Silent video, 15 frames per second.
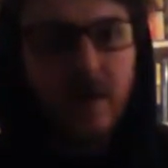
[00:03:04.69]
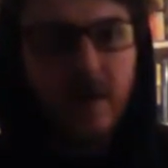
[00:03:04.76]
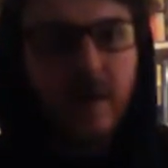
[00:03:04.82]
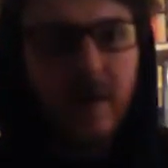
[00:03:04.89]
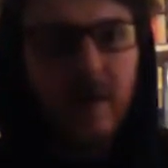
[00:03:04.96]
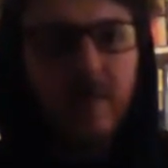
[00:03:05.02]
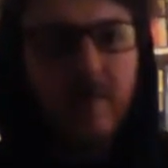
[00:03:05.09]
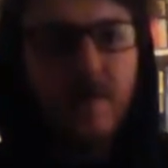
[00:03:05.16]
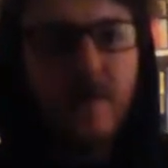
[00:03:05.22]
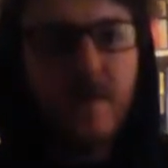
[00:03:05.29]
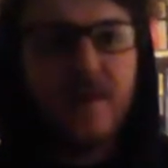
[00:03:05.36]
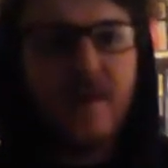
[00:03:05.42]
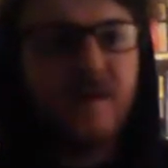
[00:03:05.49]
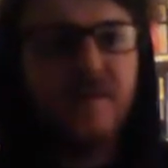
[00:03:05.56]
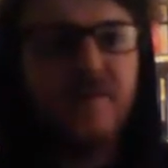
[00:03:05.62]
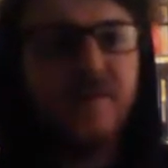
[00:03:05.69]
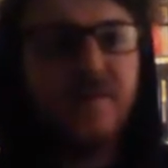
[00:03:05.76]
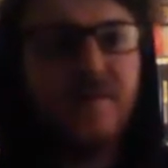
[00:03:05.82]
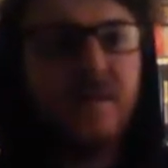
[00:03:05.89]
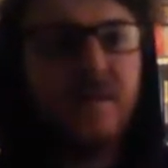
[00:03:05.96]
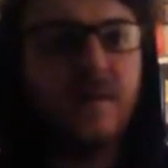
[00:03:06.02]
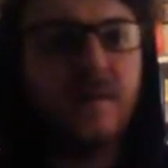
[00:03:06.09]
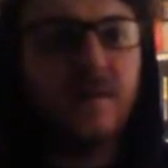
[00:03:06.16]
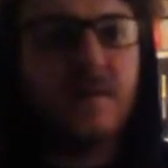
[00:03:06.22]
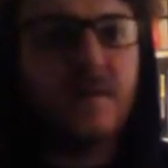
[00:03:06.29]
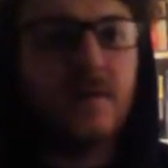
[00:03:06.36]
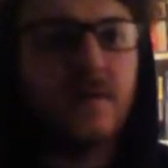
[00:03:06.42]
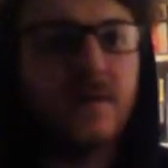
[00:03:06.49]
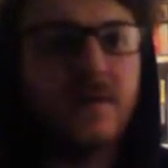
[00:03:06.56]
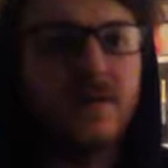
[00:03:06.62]
I think 50 will be out
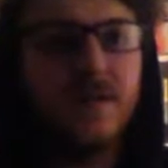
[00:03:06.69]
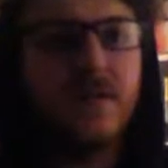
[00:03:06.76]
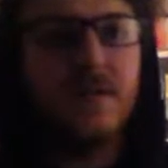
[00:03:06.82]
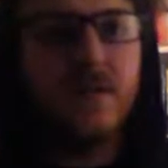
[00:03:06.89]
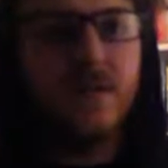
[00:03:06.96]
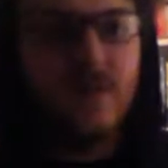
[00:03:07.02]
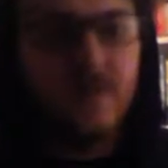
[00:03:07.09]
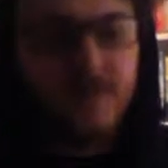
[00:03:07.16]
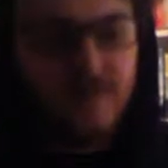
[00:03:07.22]
soon.